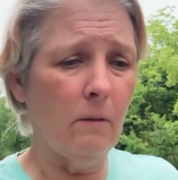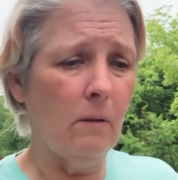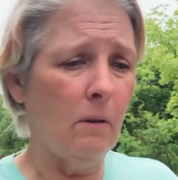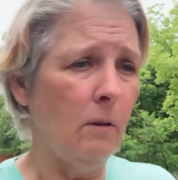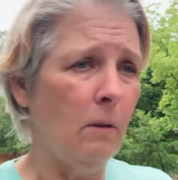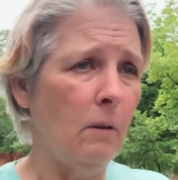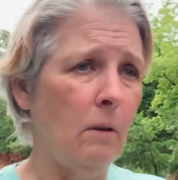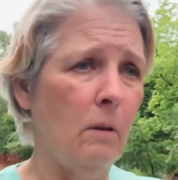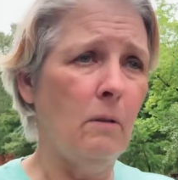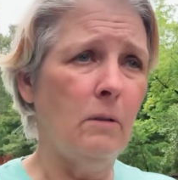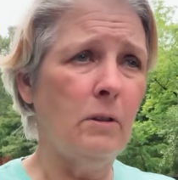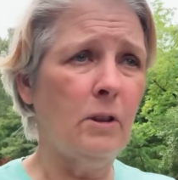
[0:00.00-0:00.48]

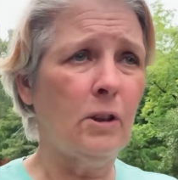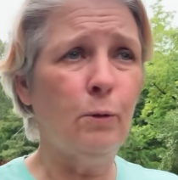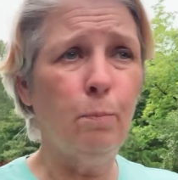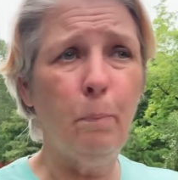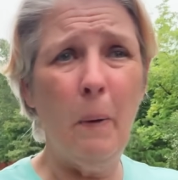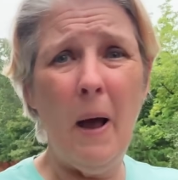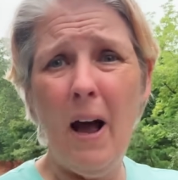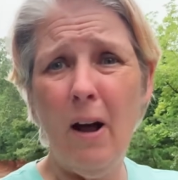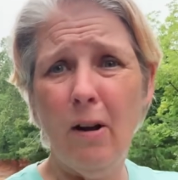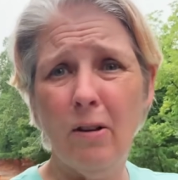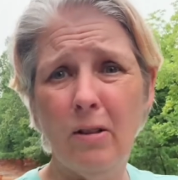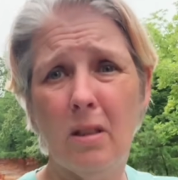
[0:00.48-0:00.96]
Their
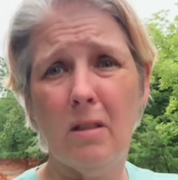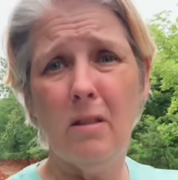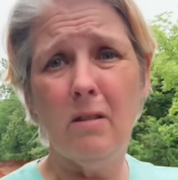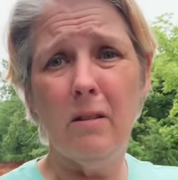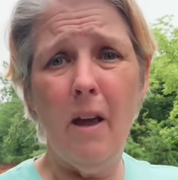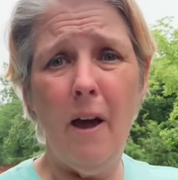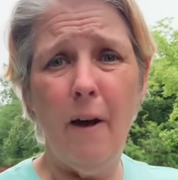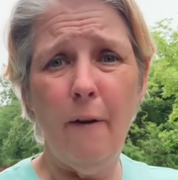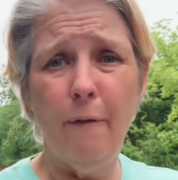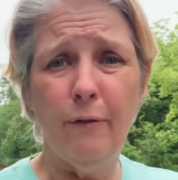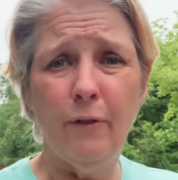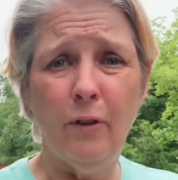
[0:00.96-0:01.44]
spouse
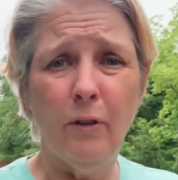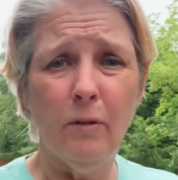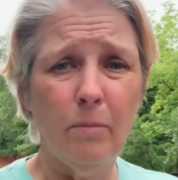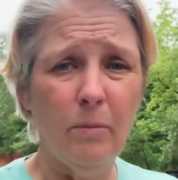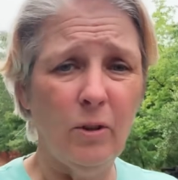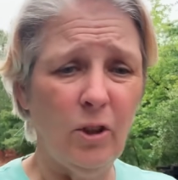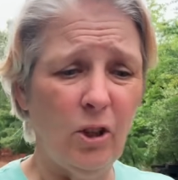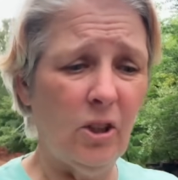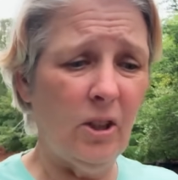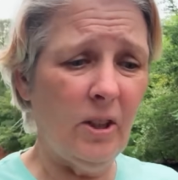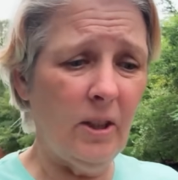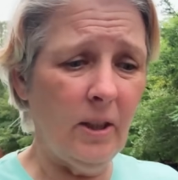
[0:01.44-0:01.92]
left them
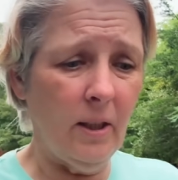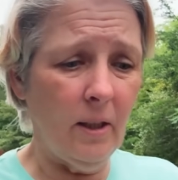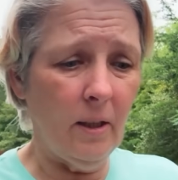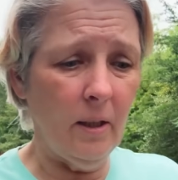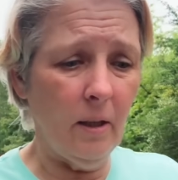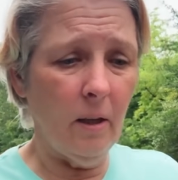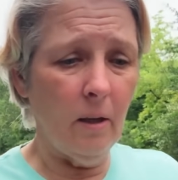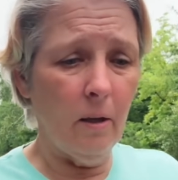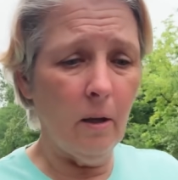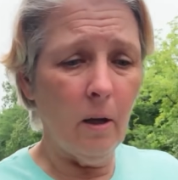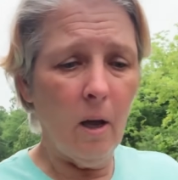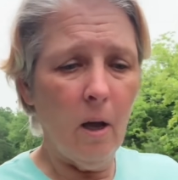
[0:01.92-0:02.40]
and
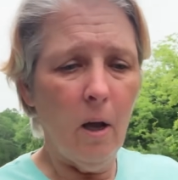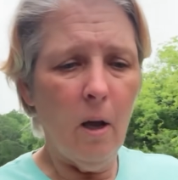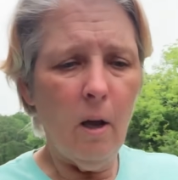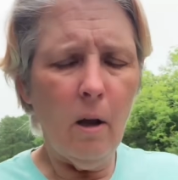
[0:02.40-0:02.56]
cheated,